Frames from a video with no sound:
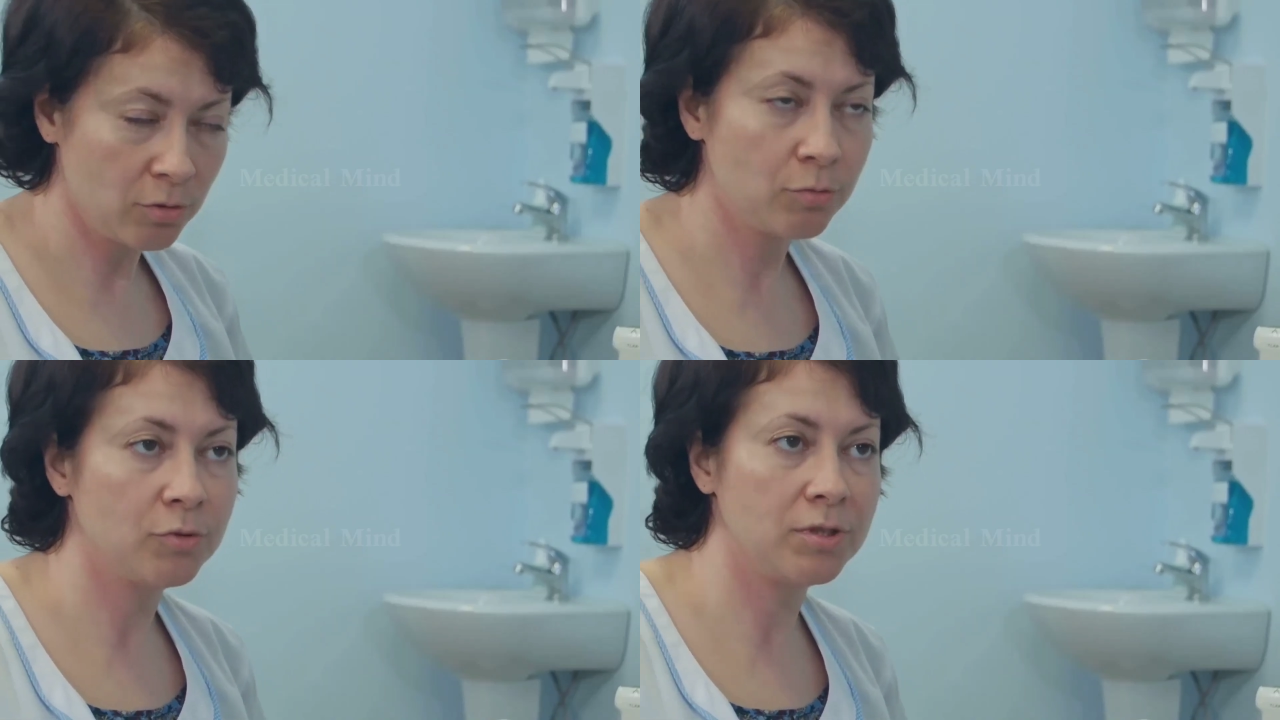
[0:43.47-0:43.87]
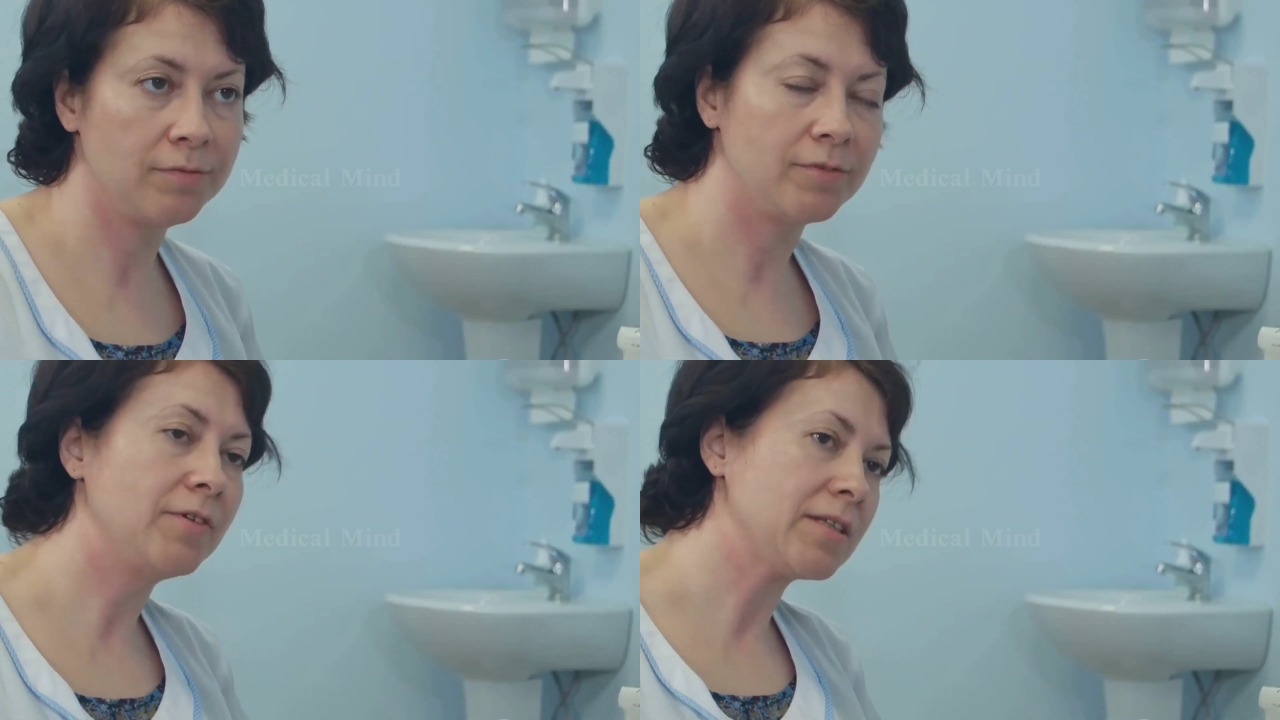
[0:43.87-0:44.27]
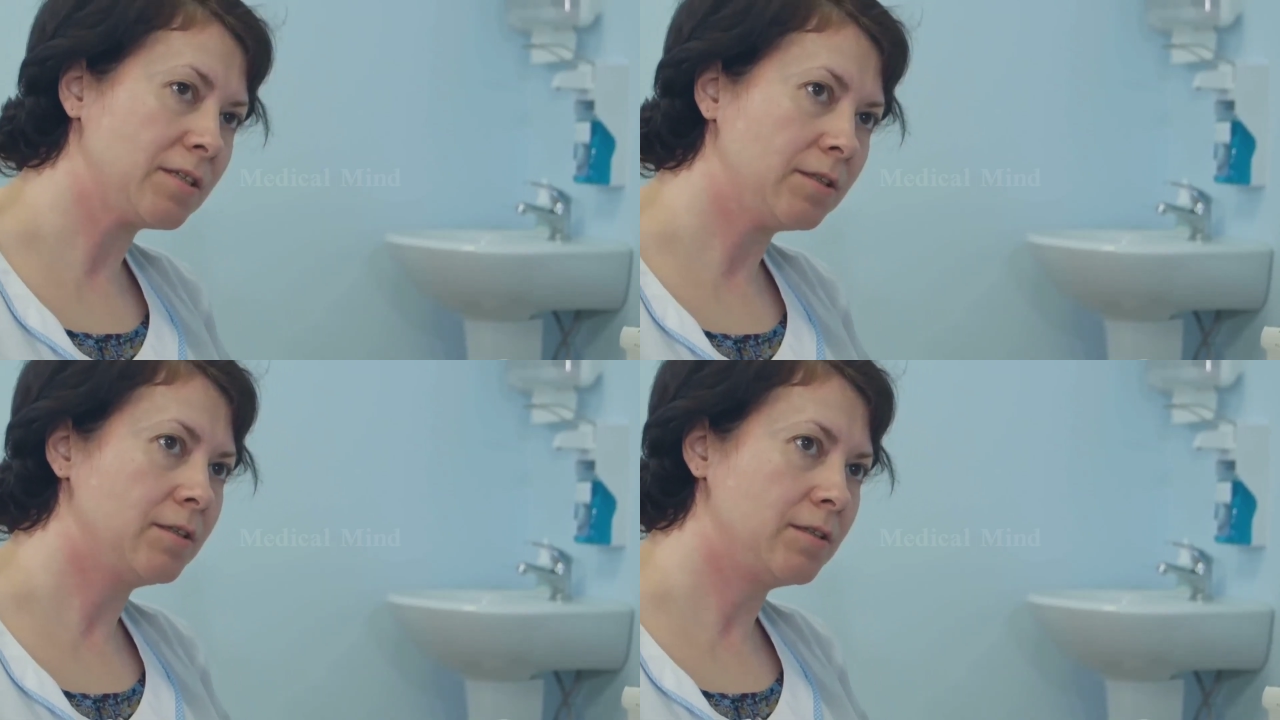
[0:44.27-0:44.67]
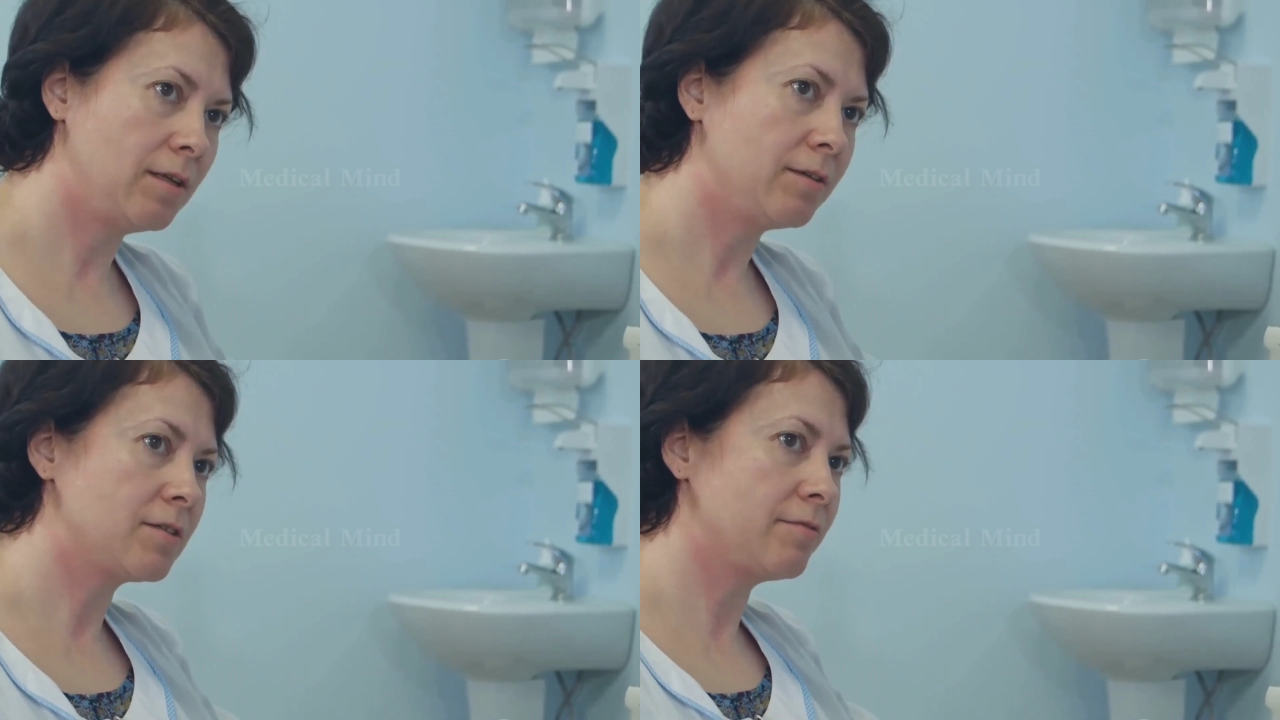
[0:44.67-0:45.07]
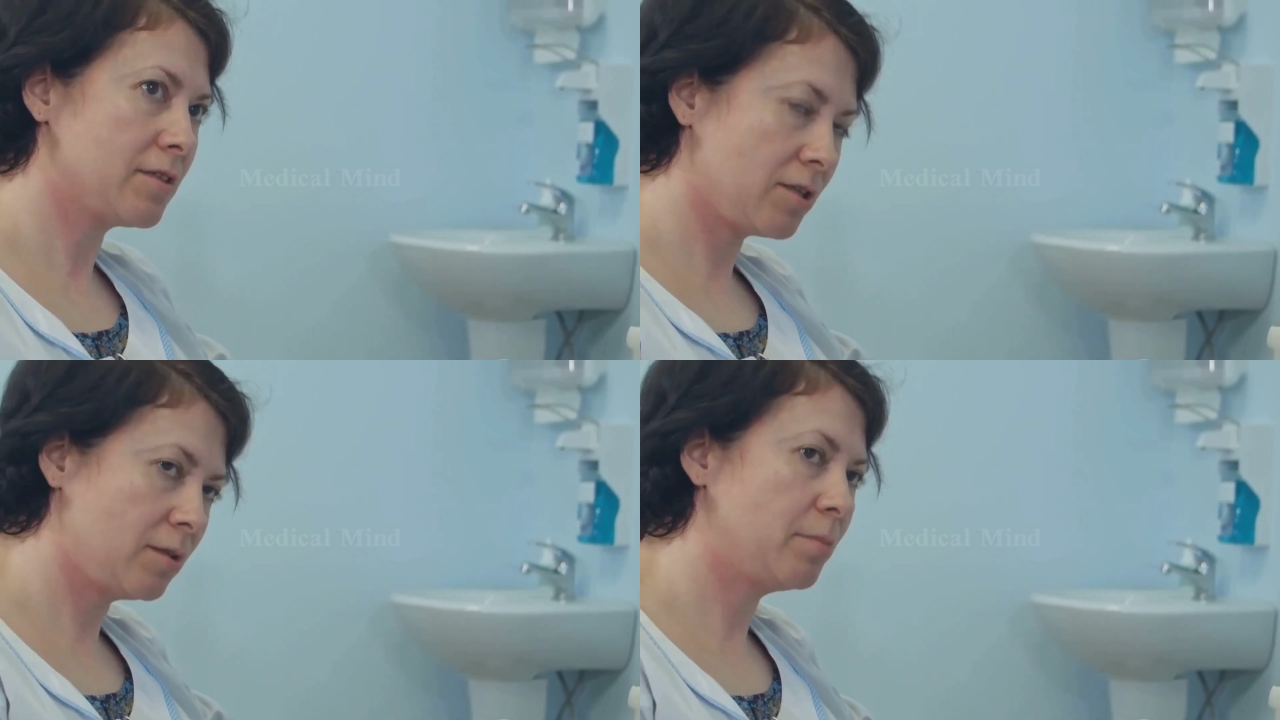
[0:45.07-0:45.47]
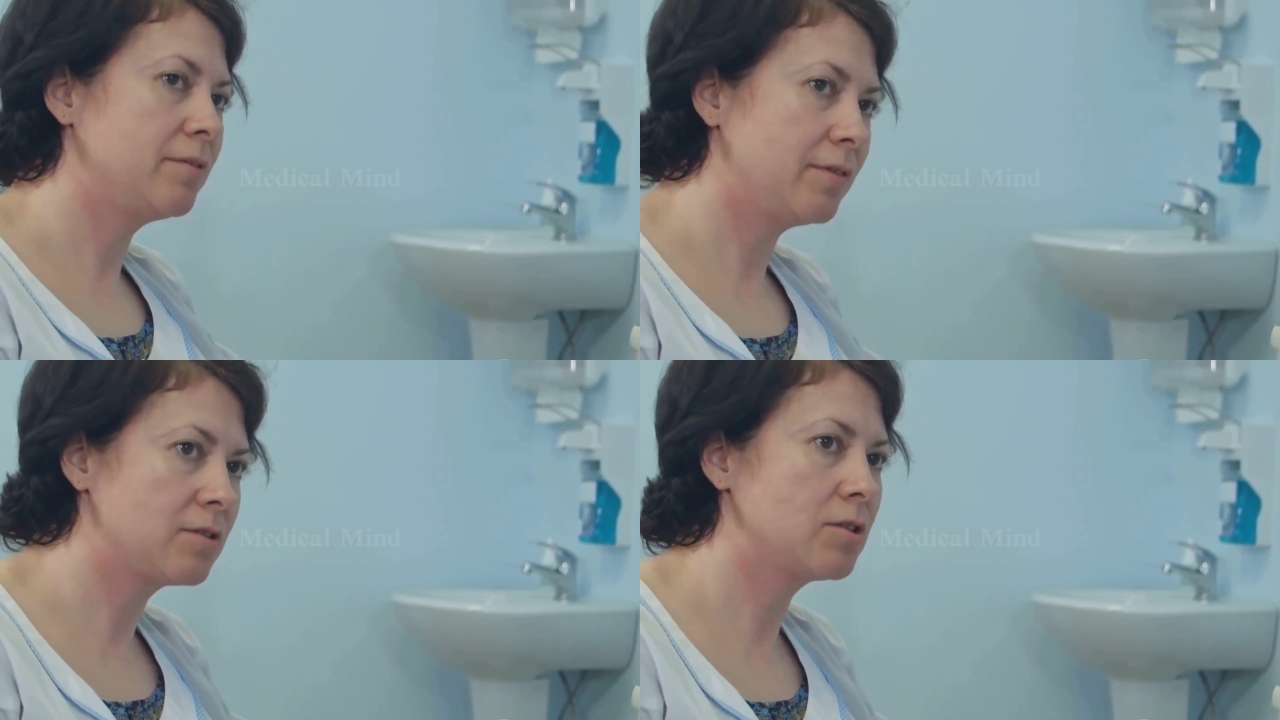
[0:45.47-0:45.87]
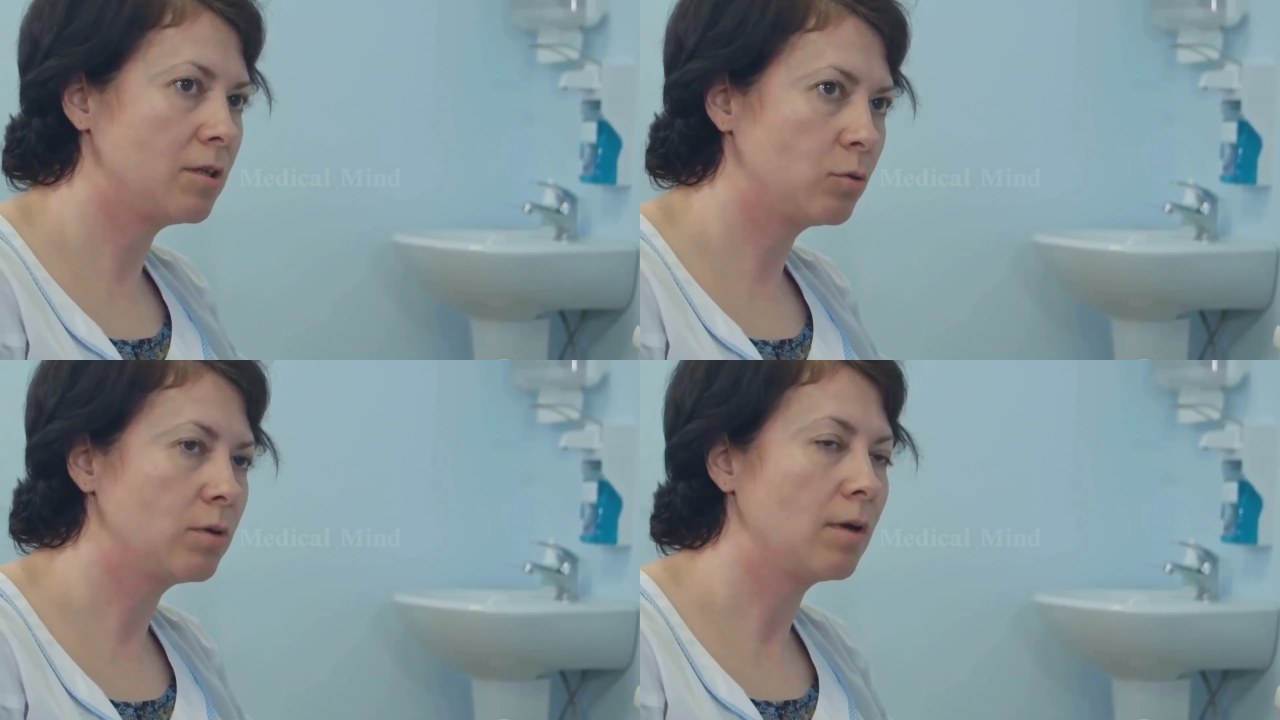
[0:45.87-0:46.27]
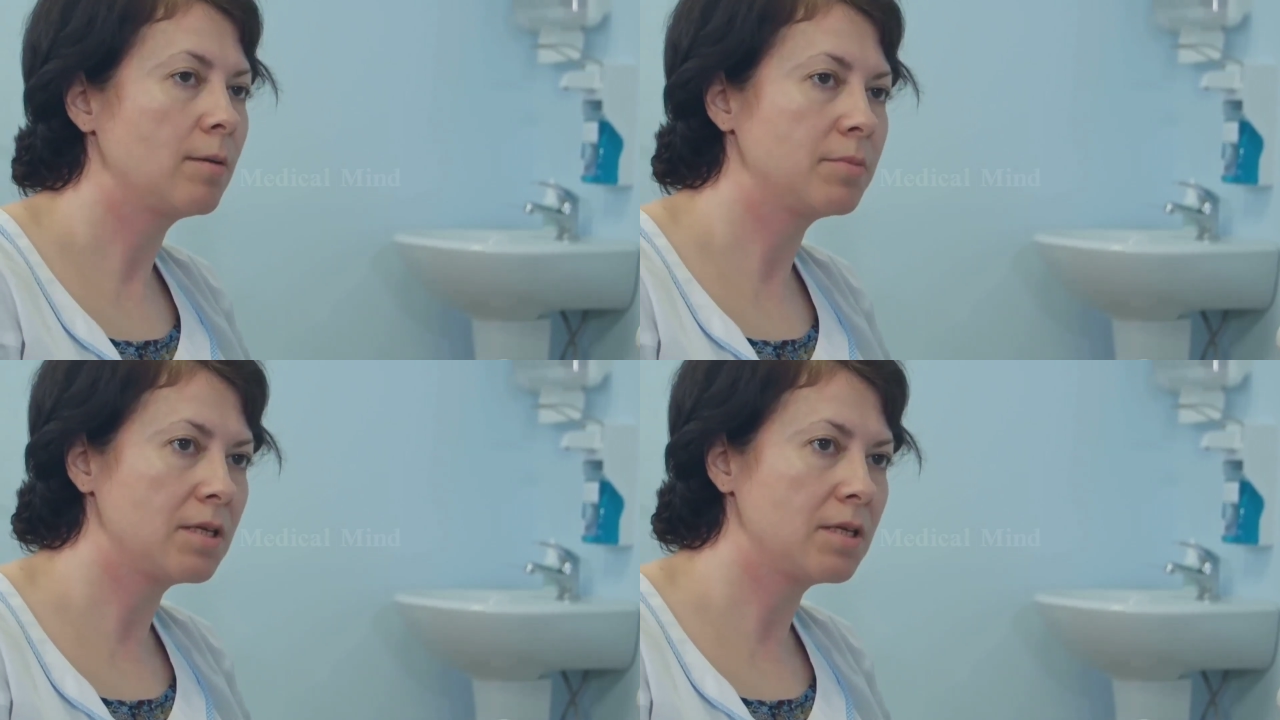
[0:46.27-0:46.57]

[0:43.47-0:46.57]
a cyst doesn't mean something is seriously wrong.